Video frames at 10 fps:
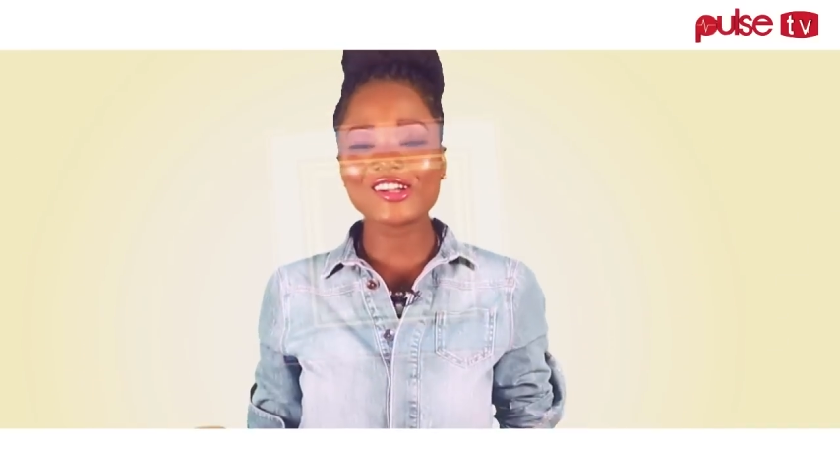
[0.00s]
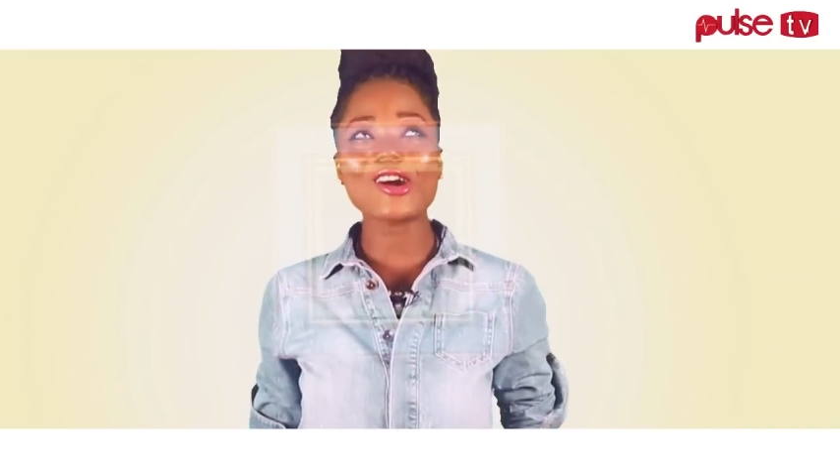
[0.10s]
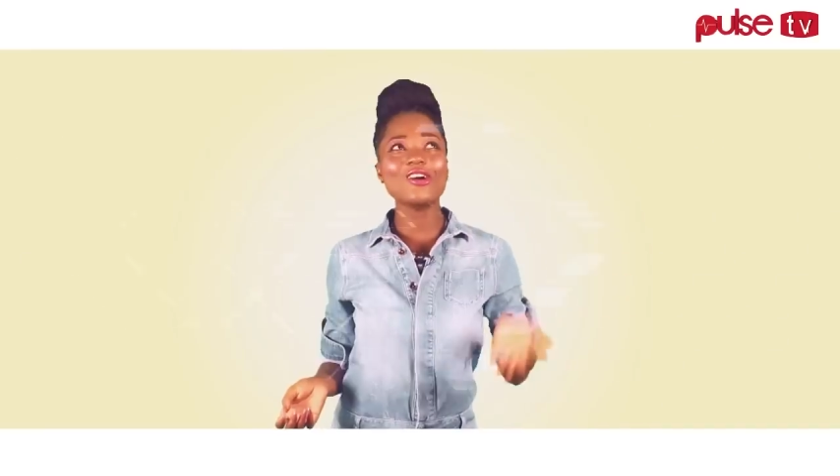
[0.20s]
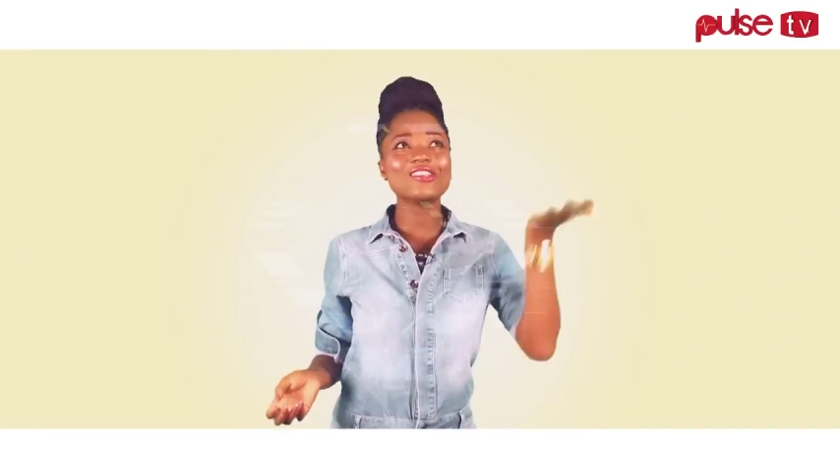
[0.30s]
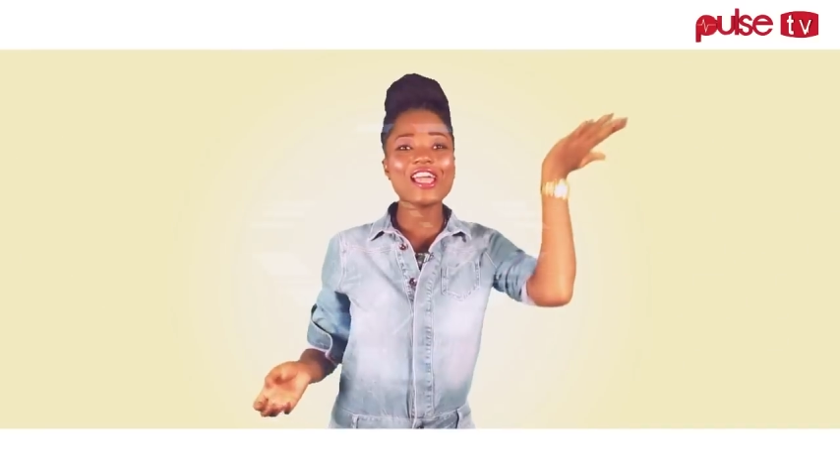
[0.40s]

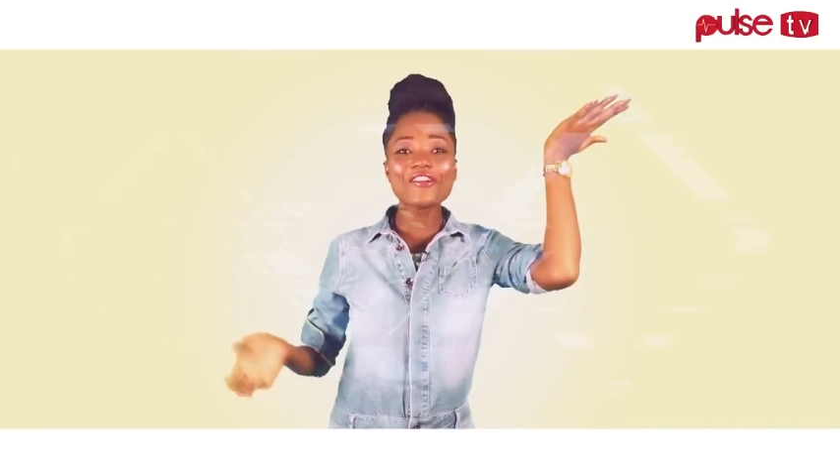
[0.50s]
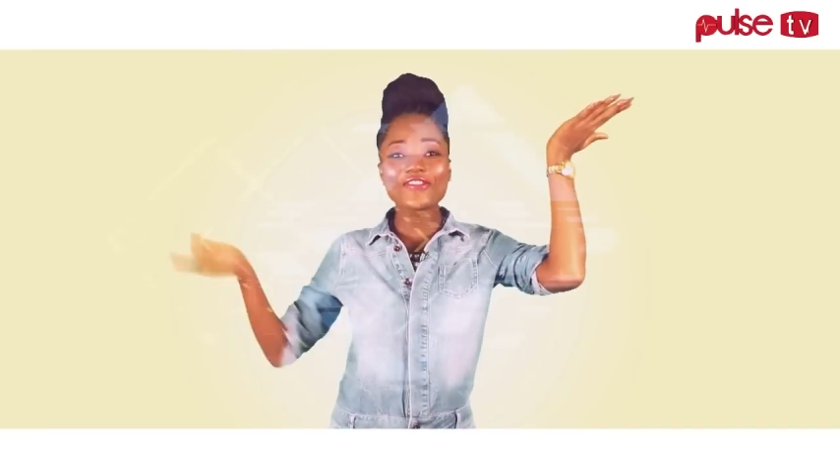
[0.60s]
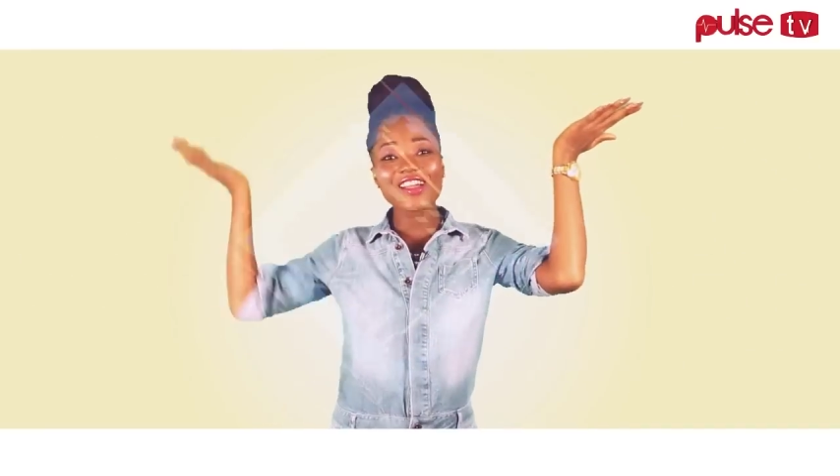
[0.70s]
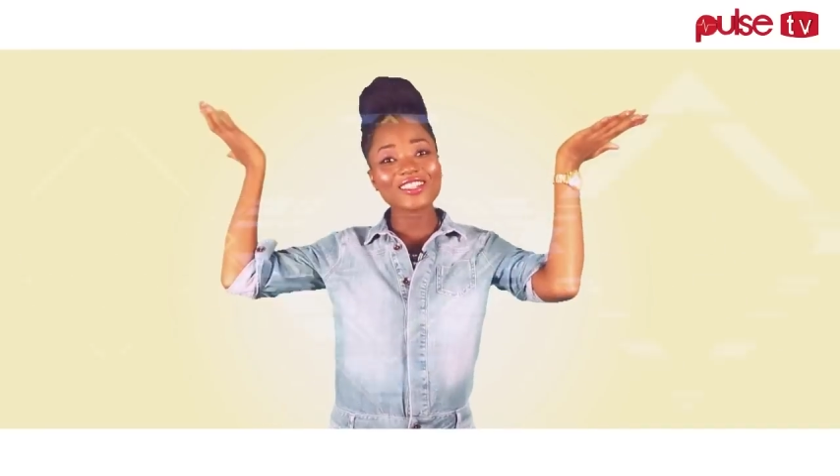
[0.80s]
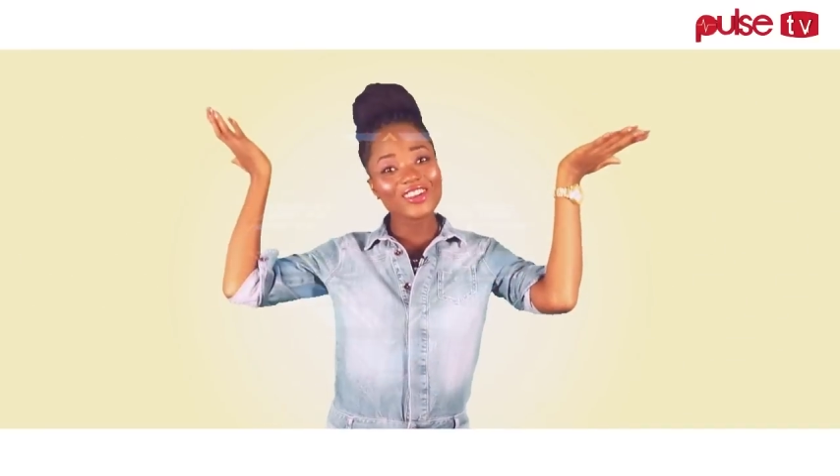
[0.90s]
called
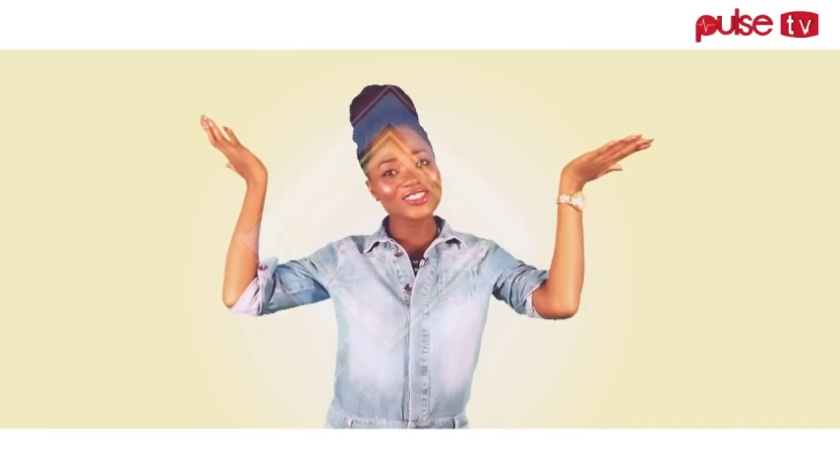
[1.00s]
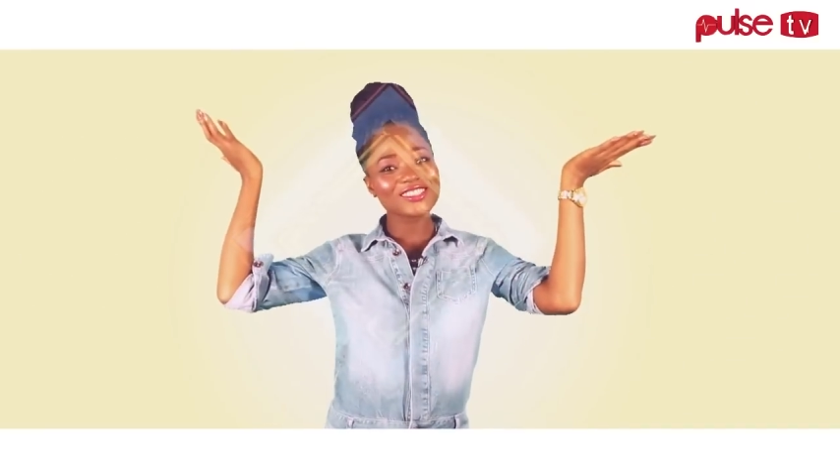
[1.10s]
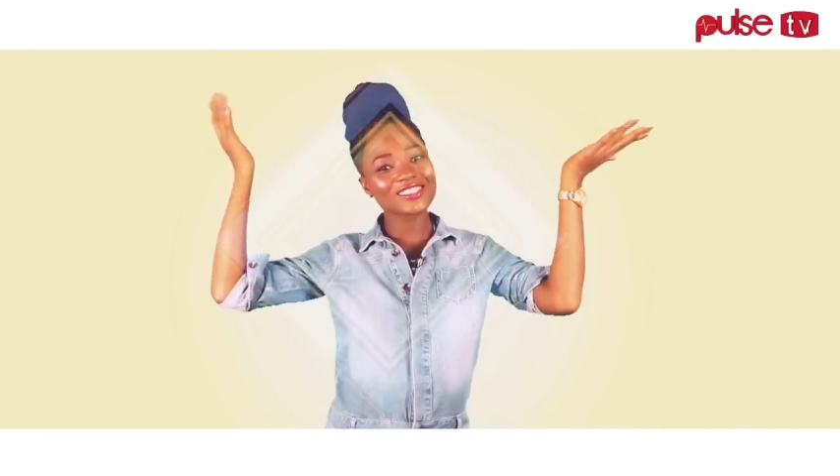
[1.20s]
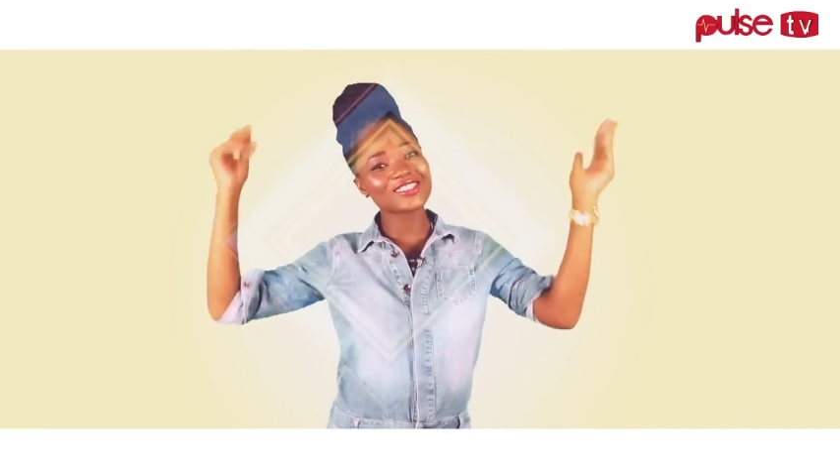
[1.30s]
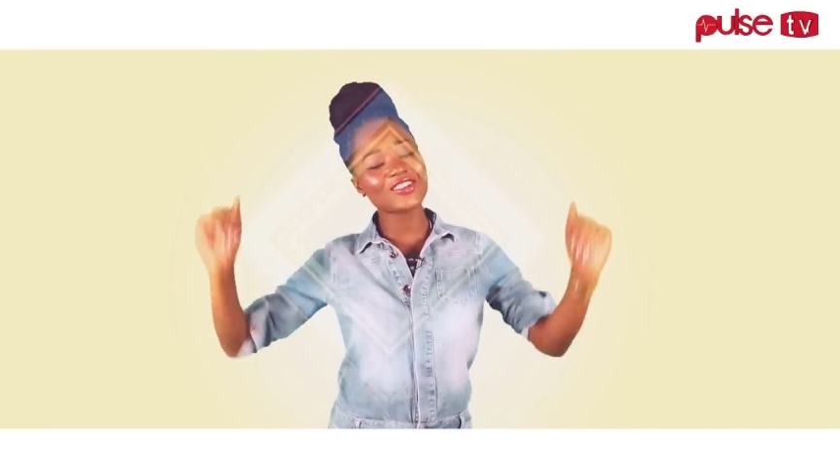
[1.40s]
Efya Notes.
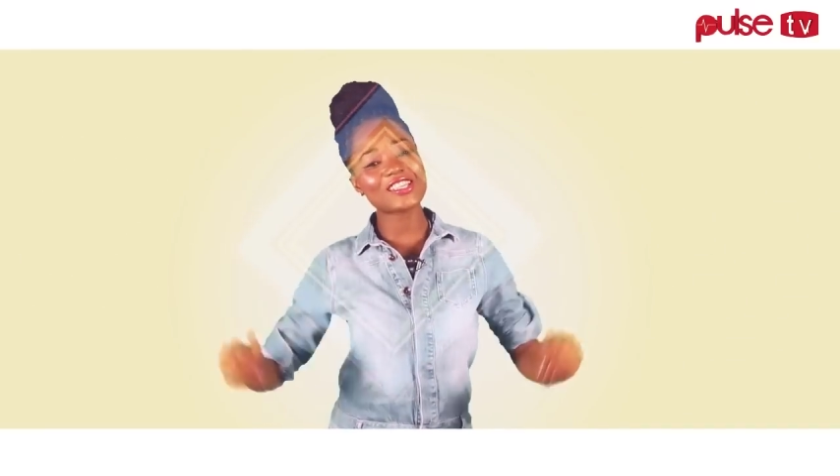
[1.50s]
So